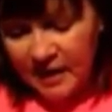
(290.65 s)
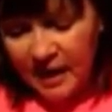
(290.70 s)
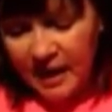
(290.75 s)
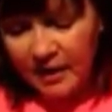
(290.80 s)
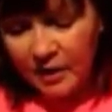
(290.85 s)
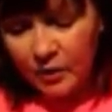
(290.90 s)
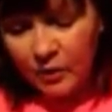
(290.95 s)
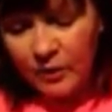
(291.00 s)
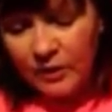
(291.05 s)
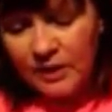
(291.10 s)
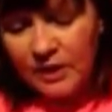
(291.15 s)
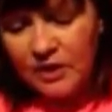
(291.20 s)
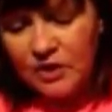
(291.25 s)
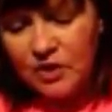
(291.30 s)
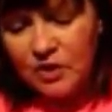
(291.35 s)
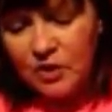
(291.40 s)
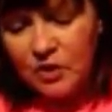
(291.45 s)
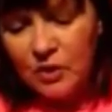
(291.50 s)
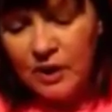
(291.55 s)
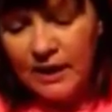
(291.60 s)
I don't really
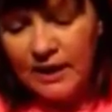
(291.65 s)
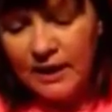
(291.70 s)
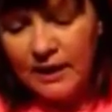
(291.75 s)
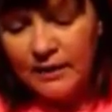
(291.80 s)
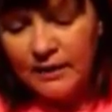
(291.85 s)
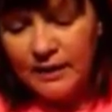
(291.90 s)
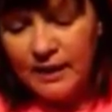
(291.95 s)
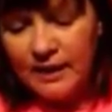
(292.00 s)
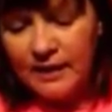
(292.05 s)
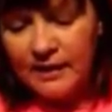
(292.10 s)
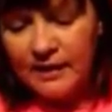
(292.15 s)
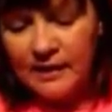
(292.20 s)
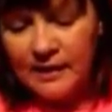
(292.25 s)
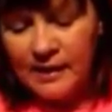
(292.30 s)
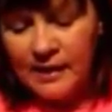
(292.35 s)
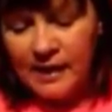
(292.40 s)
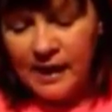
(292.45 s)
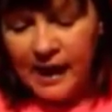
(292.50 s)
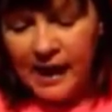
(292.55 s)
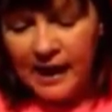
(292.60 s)
do anything
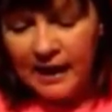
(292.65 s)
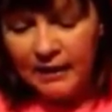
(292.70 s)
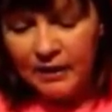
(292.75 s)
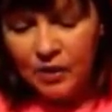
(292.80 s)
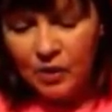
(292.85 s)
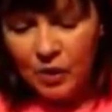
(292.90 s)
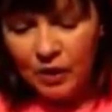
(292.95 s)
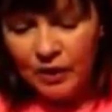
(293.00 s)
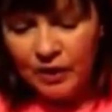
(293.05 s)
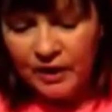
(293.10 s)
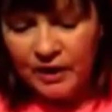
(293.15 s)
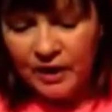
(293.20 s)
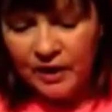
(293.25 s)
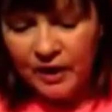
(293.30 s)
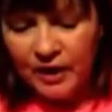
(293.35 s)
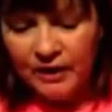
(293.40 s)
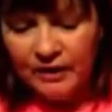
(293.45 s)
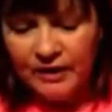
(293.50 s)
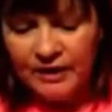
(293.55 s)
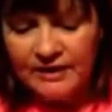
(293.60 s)
out of the ordinary.